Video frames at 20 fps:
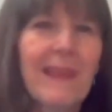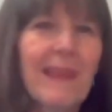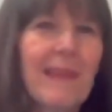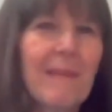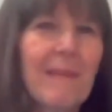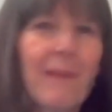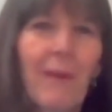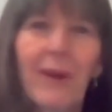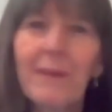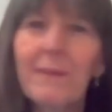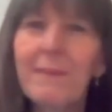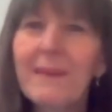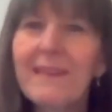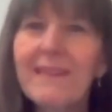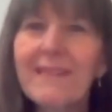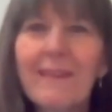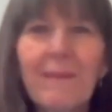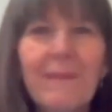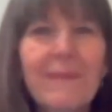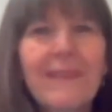It might be
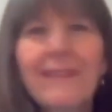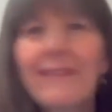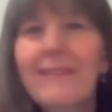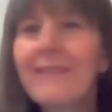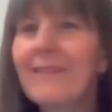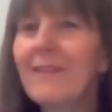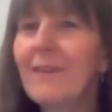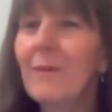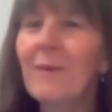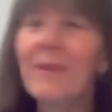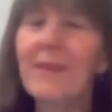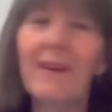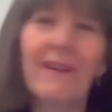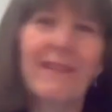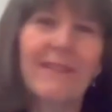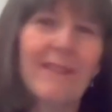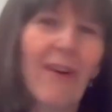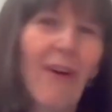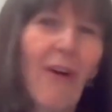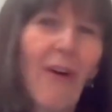something to do with
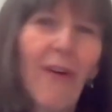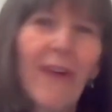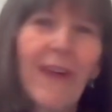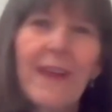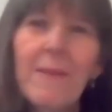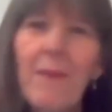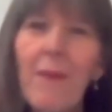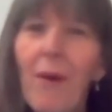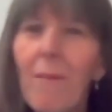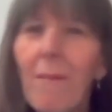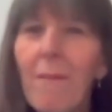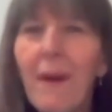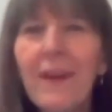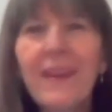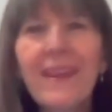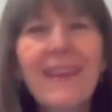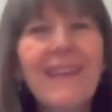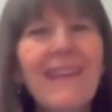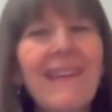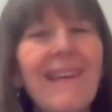our time, our
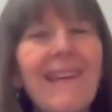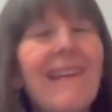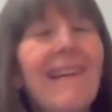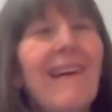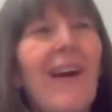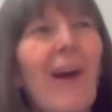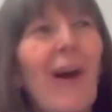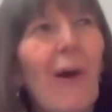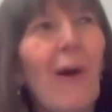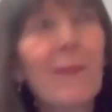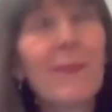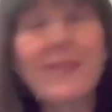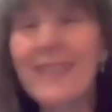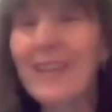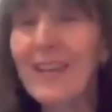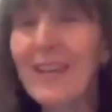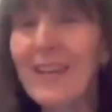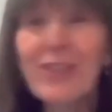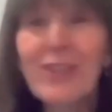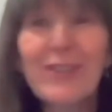money, our
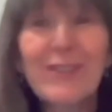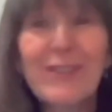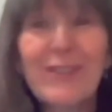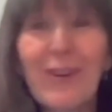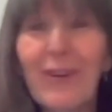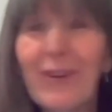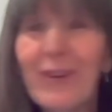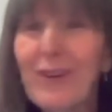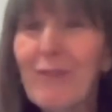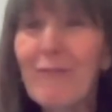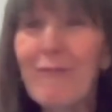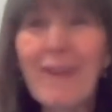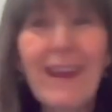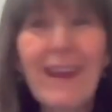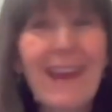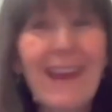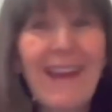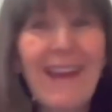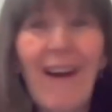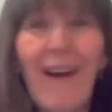possessions, our
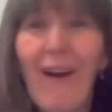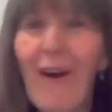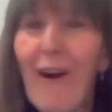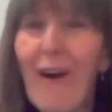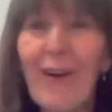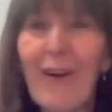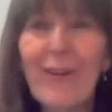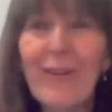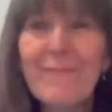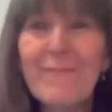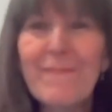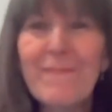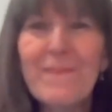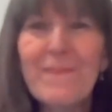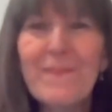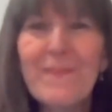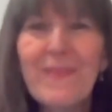career, our home.